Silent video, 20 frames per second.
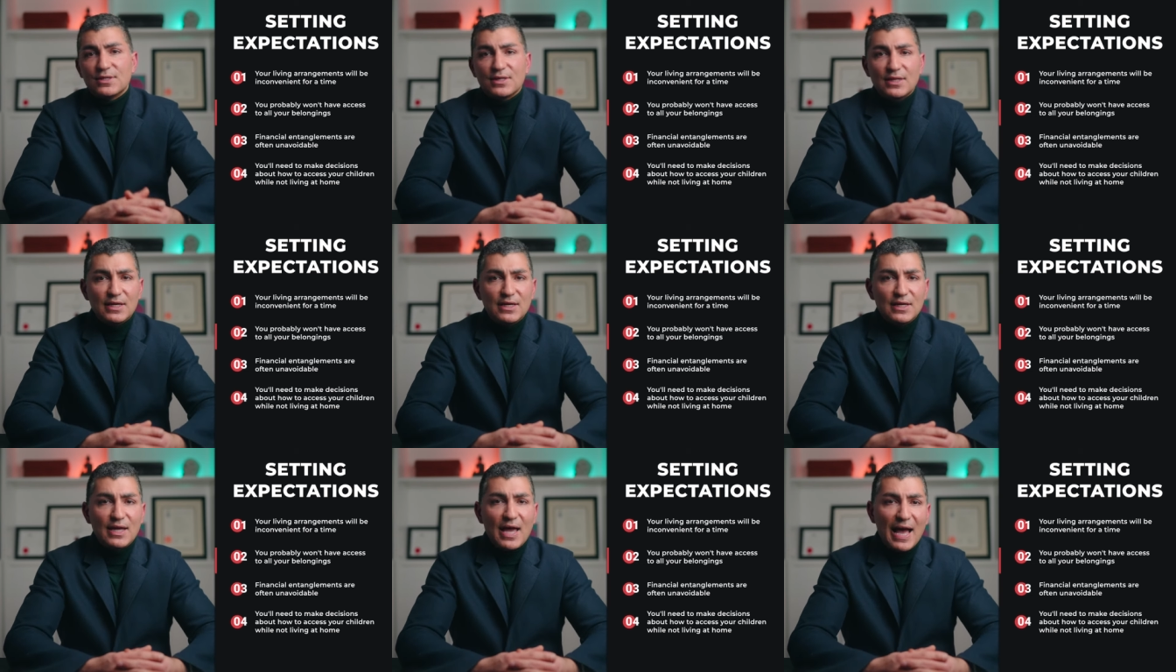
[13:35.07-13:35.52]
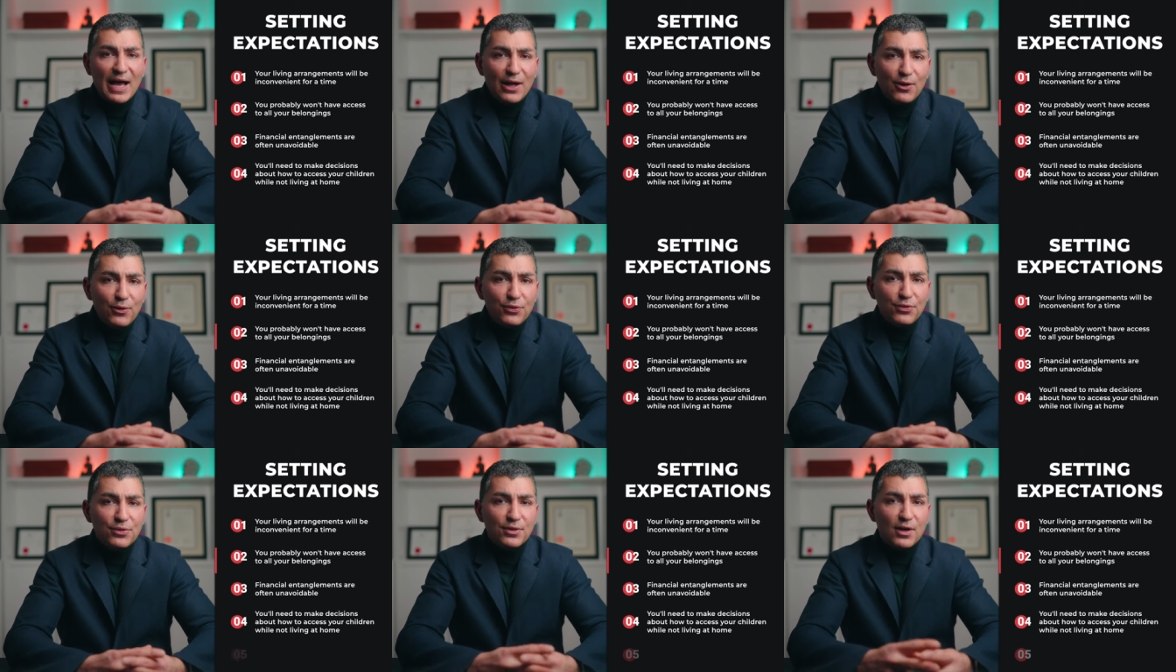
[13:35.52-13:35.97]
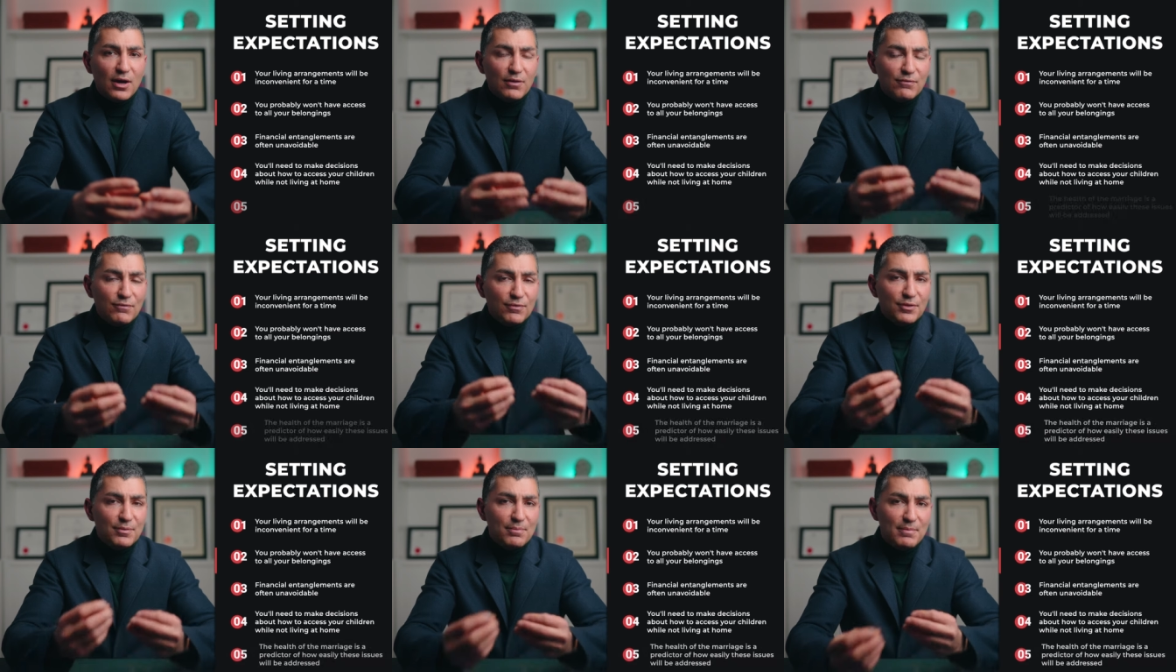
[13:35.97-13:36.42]
the health
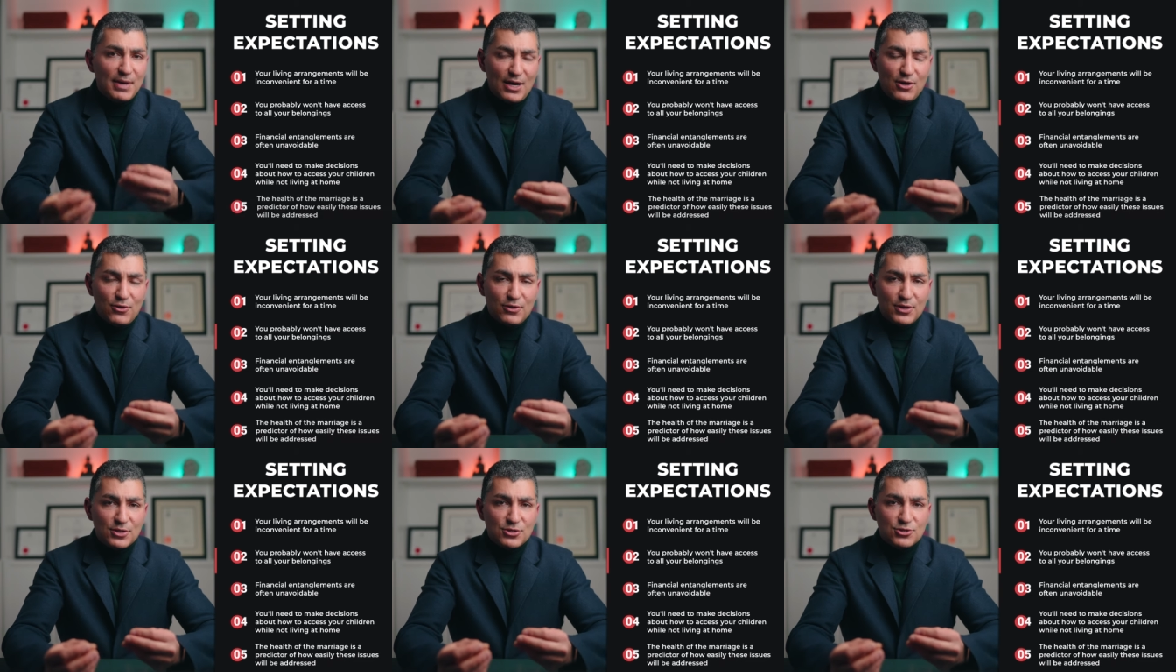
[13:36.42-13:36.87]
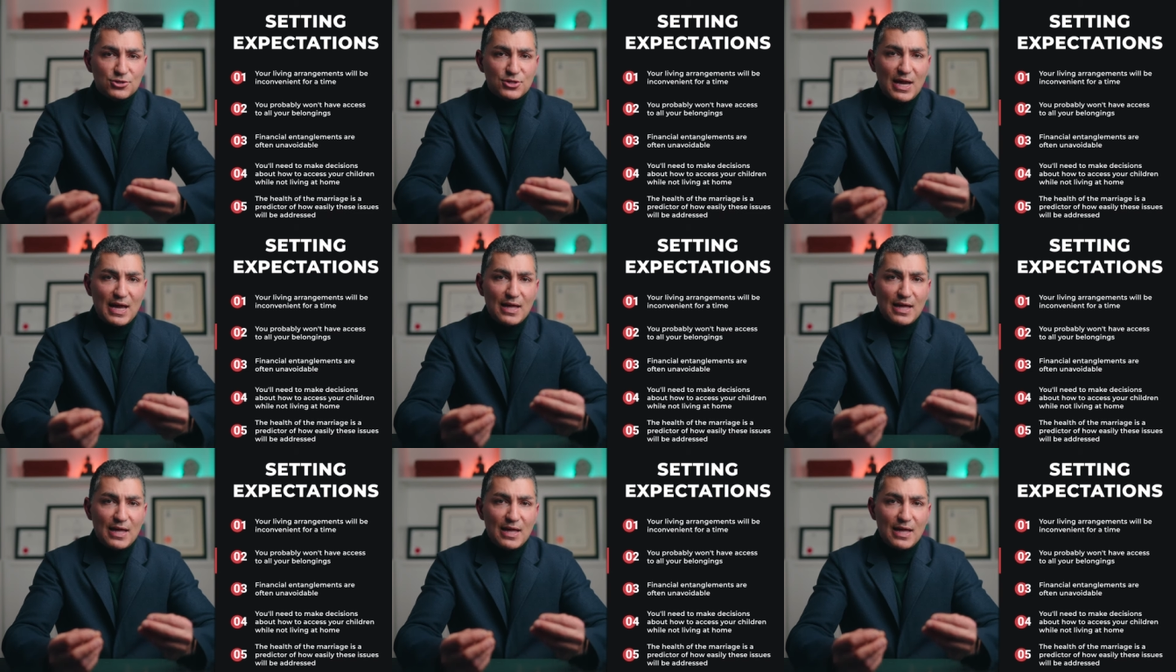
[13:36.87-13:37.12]
of the marriage